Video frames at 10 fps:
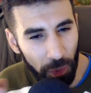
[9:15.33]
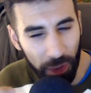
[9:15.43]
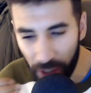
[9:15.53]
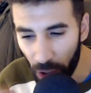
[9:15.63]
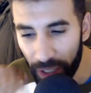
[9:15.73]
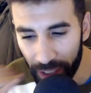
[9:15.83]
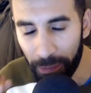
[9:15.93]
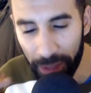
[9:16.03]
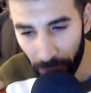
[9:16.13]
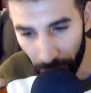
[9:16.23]
we know he
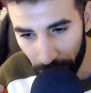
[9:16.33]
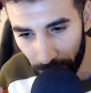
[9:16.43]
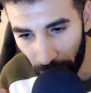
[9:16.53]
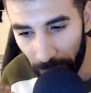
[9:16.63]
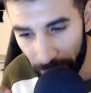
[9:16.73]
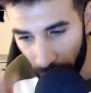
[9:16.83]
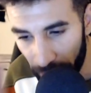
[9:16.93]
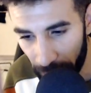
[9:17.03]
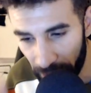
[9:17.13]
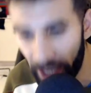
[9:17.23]
can be good, right? We know
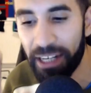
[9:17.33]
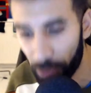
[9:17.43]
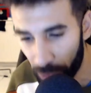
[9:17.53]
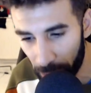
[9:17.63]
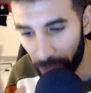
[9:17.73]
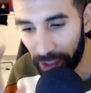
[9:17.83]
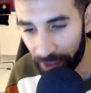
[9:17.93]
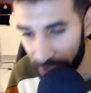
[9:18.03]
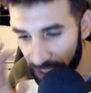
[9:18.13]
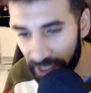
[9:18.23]
he can be. Anyone with a brain
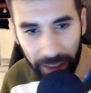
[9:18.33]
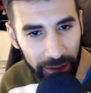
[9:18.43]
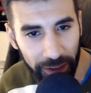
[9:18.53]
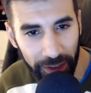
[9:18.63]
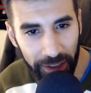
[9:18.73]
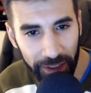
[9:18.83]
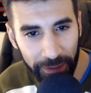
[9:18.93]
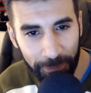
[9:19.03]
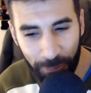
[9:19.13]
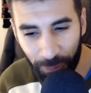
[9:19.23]
can see that.
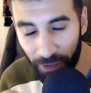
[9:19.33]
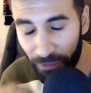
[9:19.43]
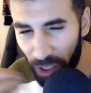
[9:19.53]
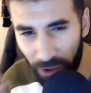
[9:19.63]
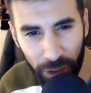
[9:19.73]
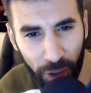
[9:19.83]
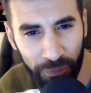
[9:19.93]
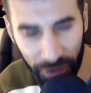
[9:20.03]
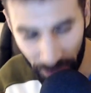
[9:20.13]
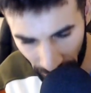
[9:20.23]
Very
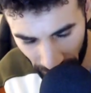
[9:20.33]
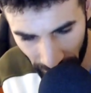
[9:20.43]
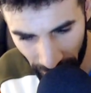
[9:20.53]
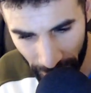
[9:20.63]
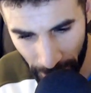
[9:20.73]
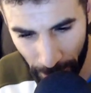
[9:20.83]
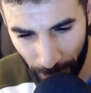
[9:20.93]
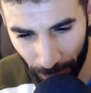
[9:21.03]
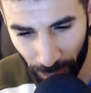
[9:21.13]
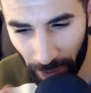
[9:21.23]
confident.
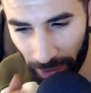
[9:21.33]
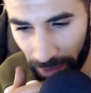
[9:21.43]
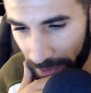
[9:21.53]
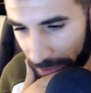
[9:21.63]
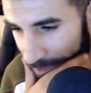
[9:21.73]
But